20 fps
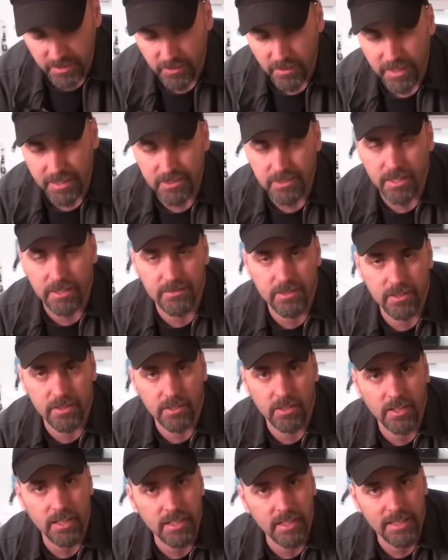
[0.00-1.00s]
the crankshaft. So
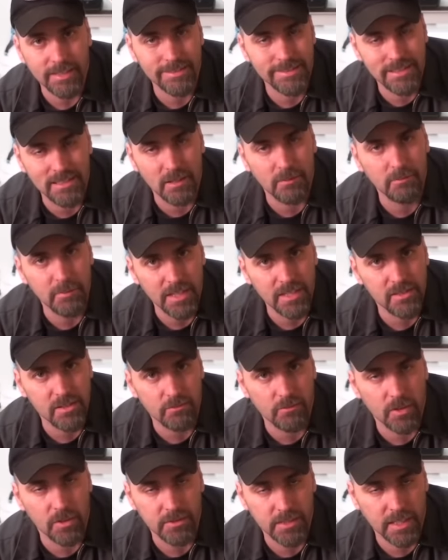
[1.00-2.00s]
you're going to need some means
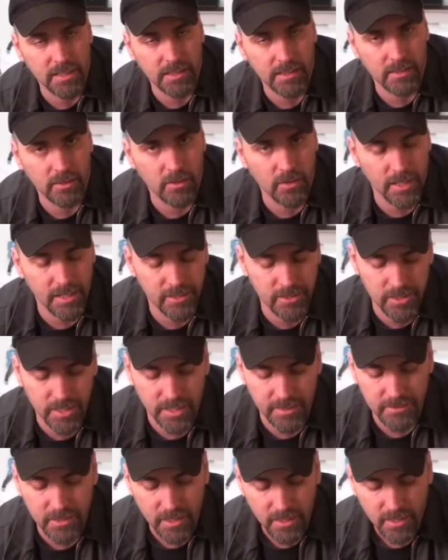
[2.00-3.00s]
of rotating the
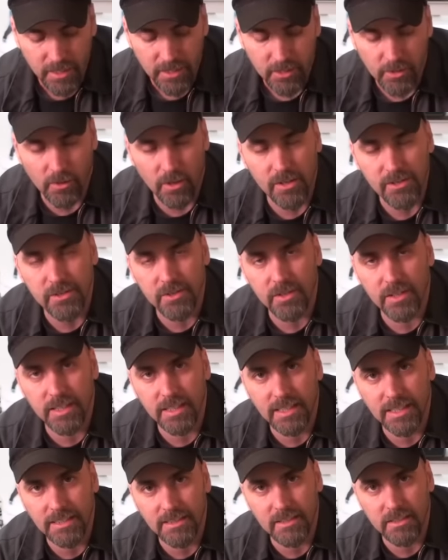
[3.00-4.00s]
crankshaft. You're also going
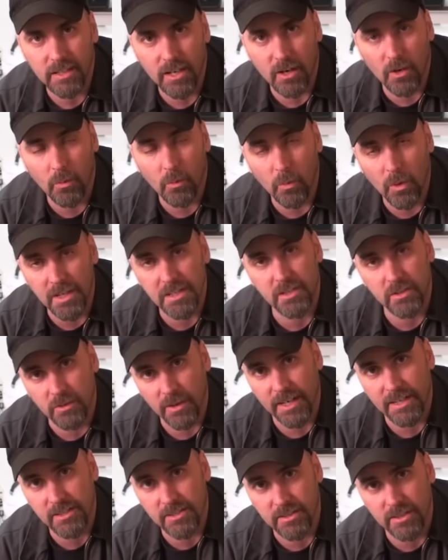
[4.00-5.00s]
to need to know what
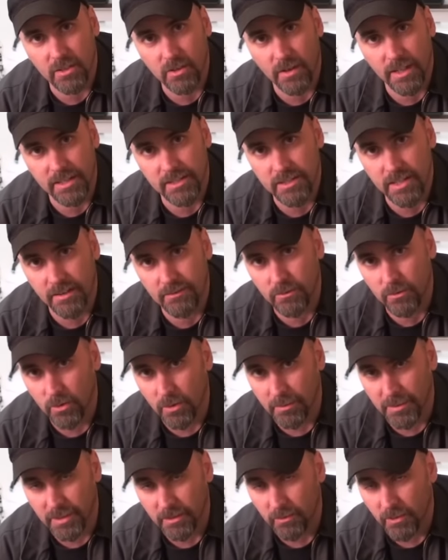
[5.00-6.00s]
direction the crankshaft
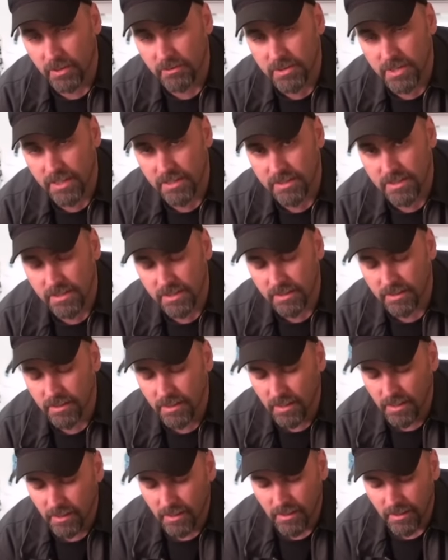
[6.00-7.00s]
normally rotates in.
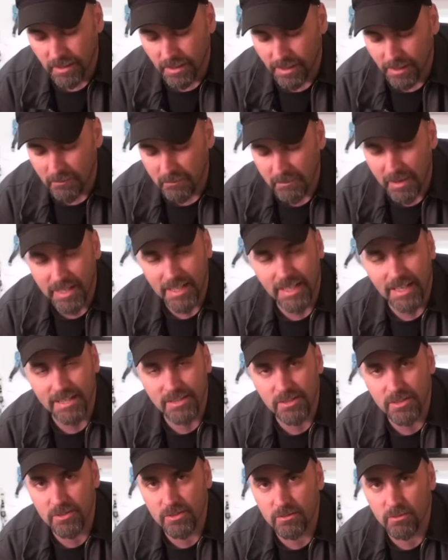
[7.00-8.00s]
Uh, many
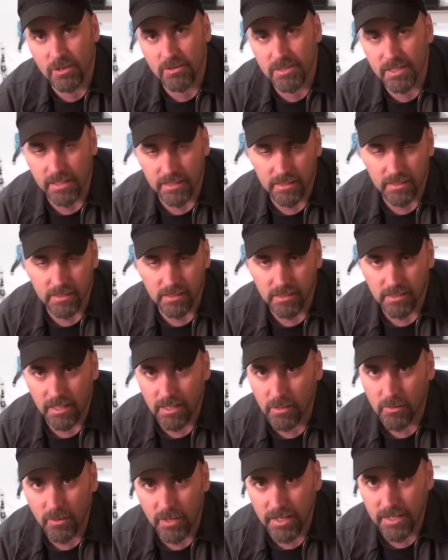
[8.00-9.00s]
engines rotate in a
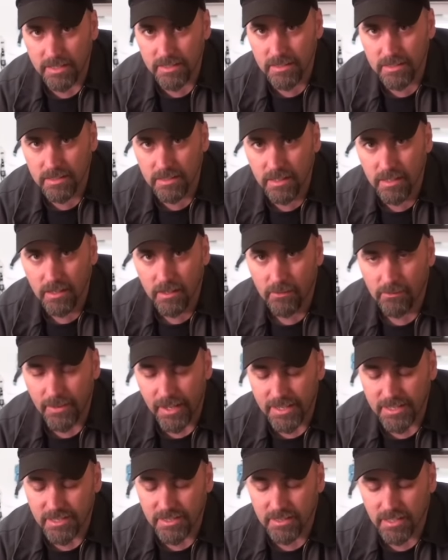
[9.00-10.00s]
clockwise
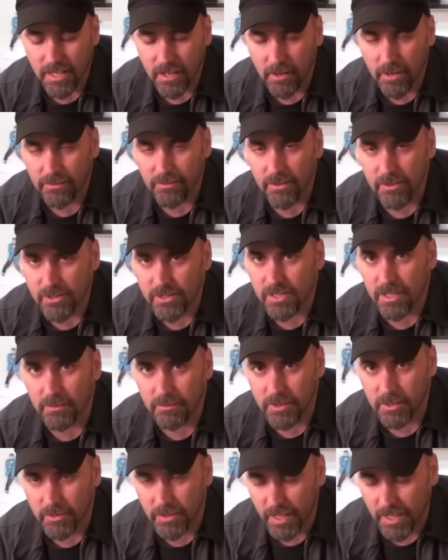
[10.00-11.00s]
fashion, however
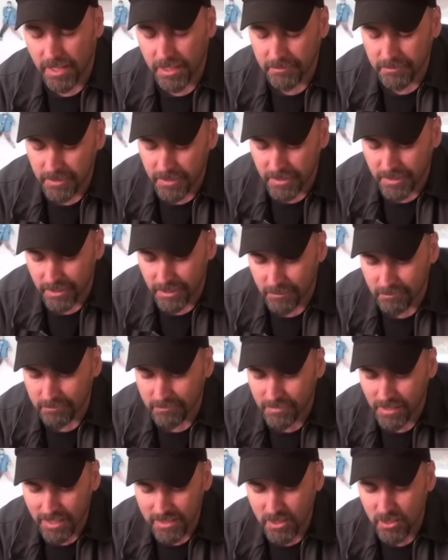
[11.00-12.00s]
some do not. Um,
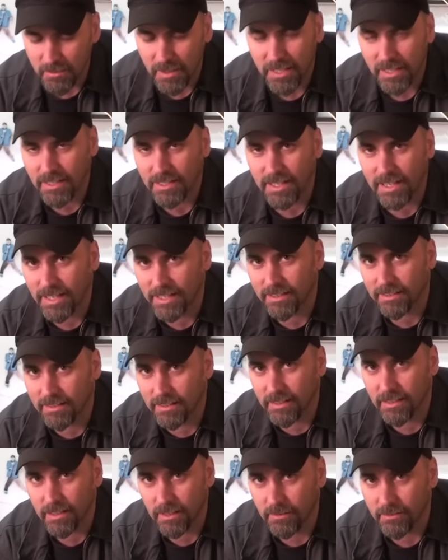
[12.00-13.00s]
not too many that I can
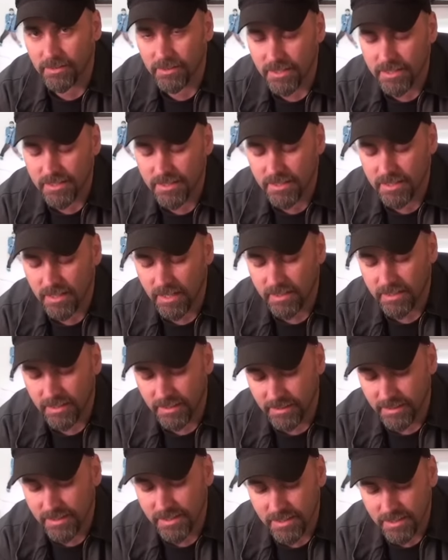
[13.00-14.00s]
think of in this,
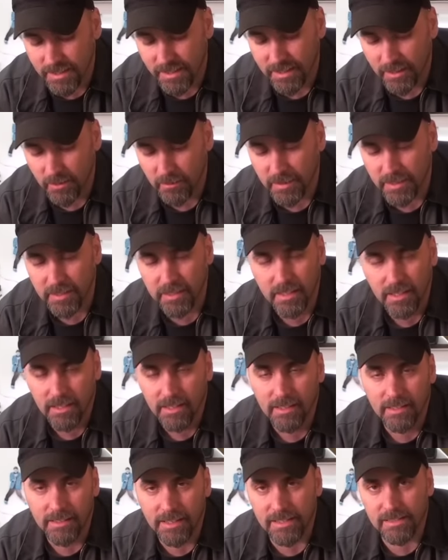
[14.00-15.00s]
in this style, but
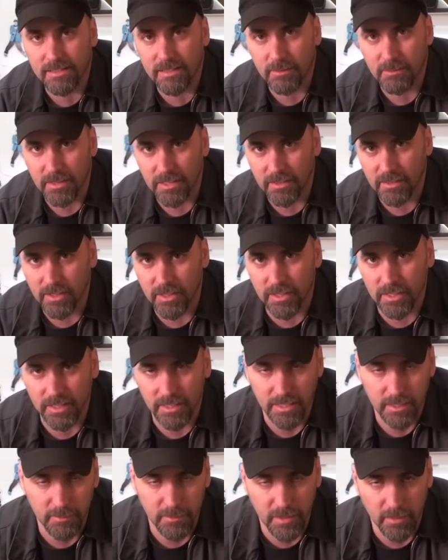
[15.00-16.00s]
that's something you're going to
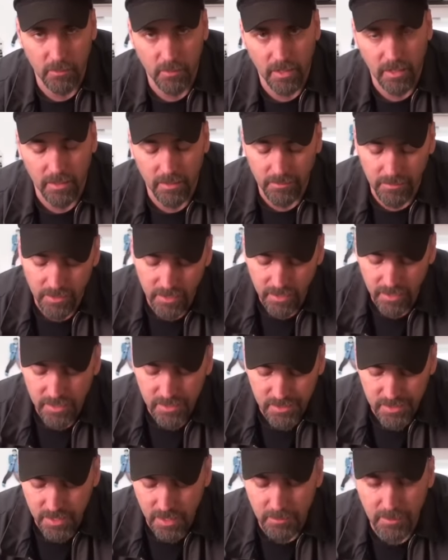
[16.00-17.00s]
need to be aware of.
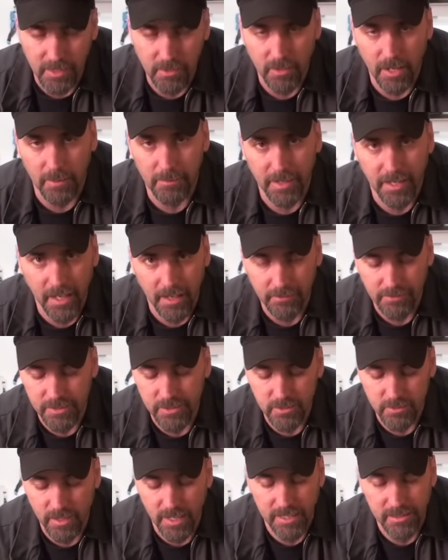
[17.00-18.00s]
So now I'm going to grab a half
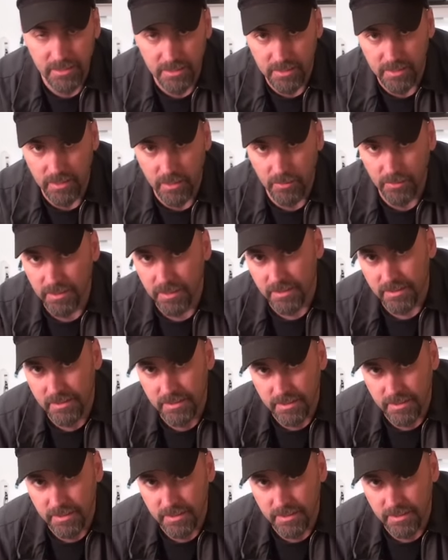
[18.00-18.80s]
inch ratchet to go with this